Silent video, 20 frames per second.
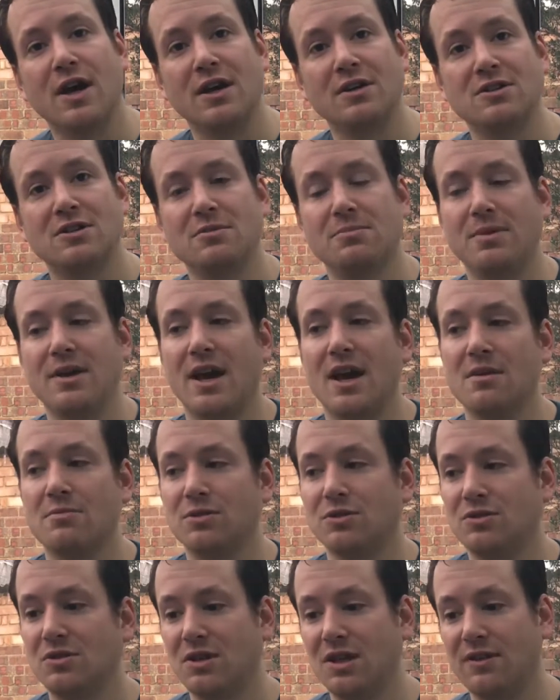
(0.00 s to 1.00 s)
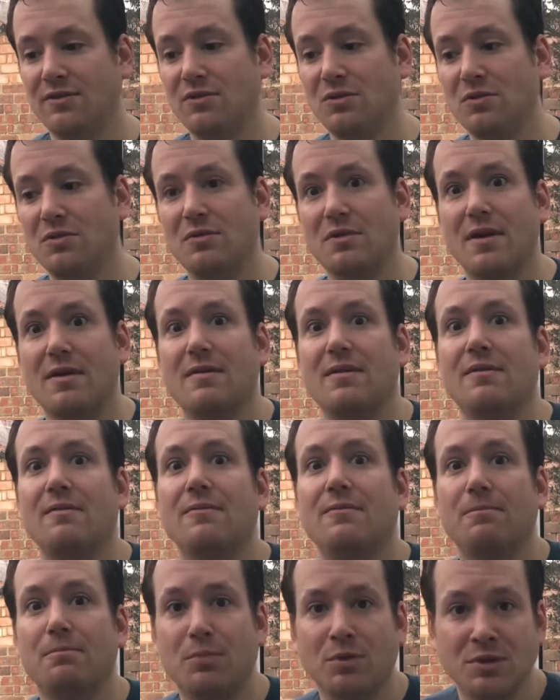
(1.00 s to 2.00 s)
to actually be able to give you
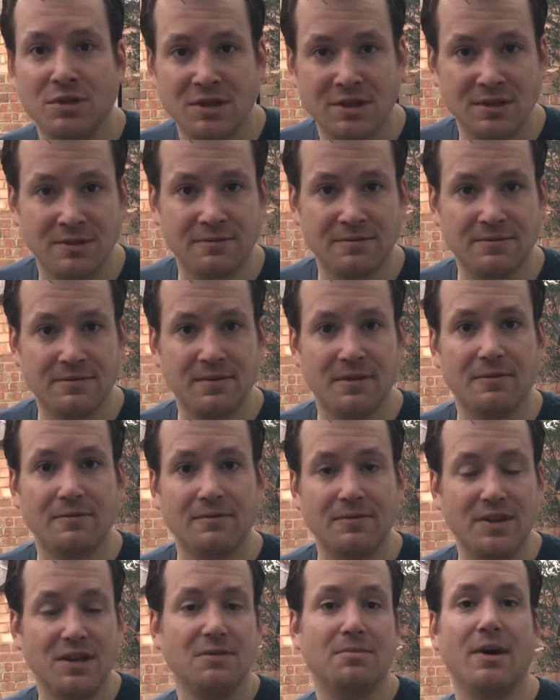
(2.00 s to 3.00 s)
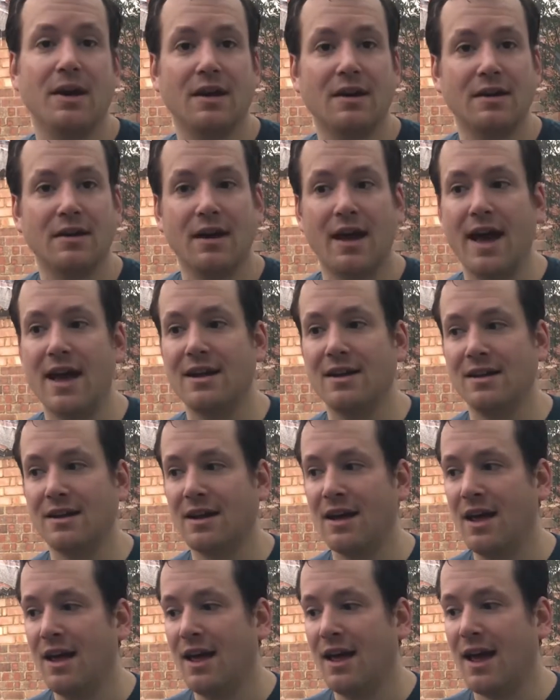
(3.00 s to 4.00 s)
positive feedback
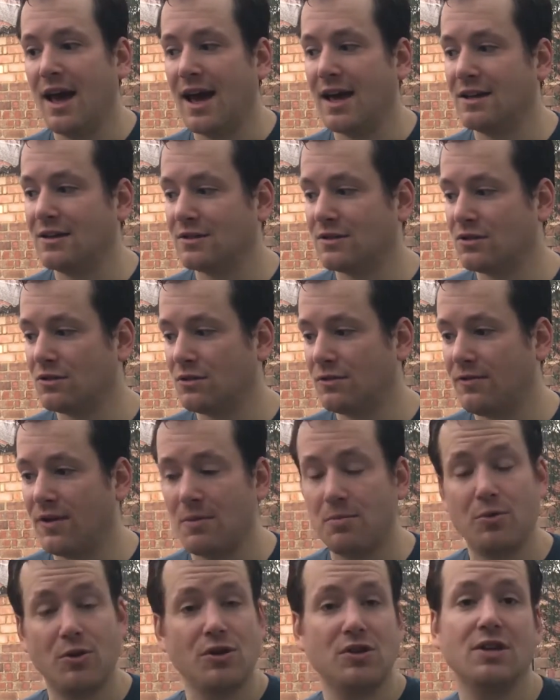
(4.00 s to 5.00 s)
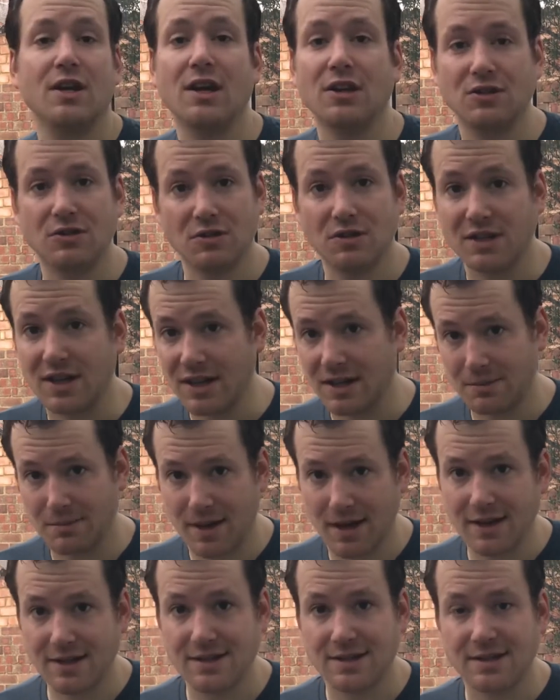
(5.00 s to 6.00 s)
and, and sort of appreciation on daily
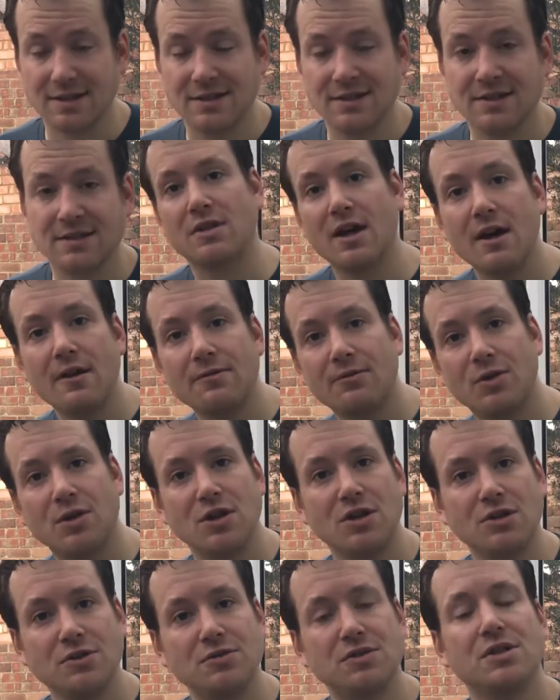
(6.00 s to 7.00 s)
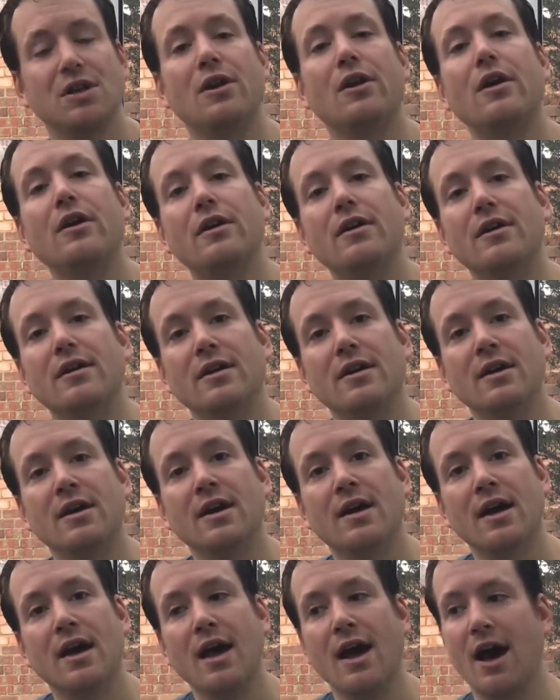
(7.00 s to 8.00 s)
basis. So therefore you need to
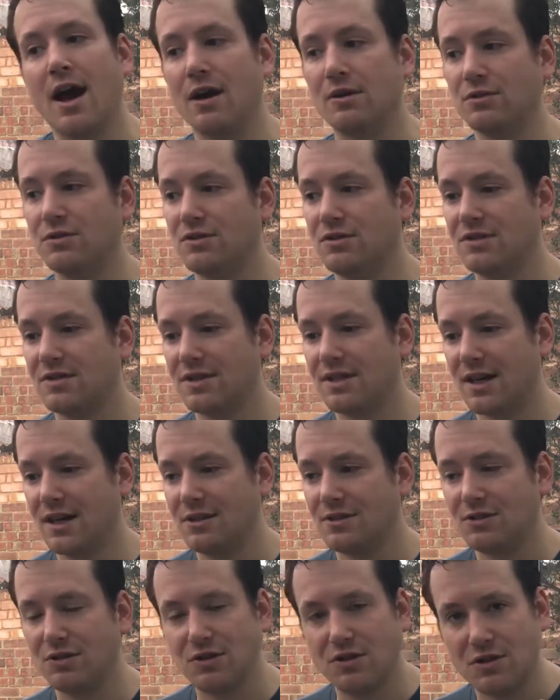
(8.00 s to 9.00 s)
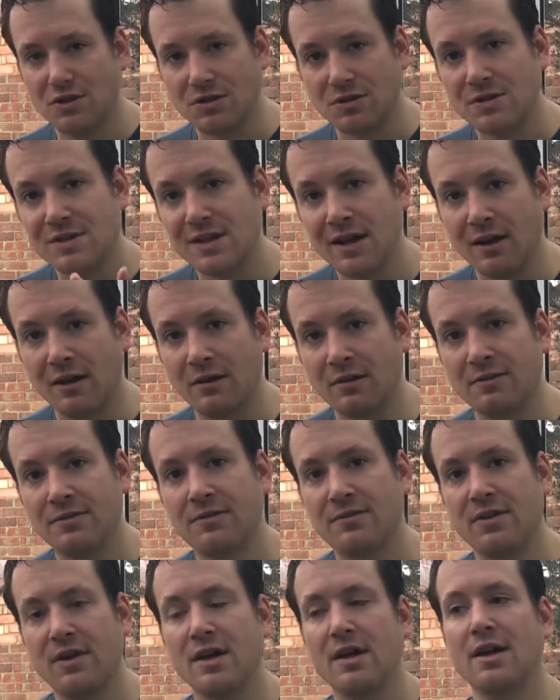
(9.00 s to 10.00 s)
learn how to say to
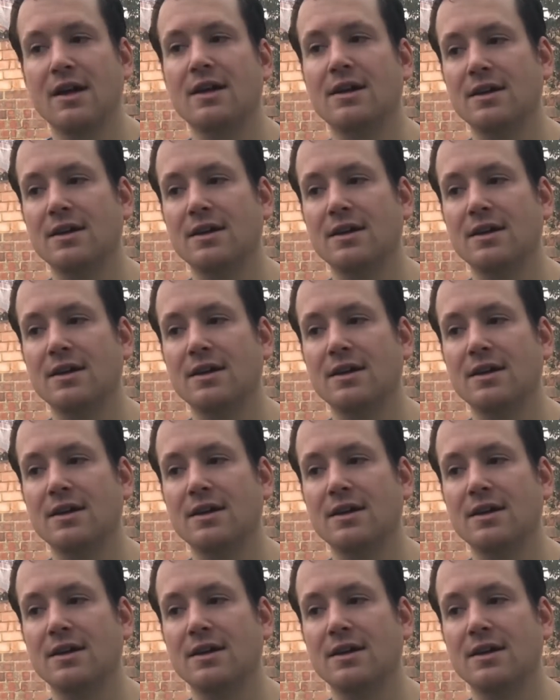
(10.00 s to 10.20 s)
yourself,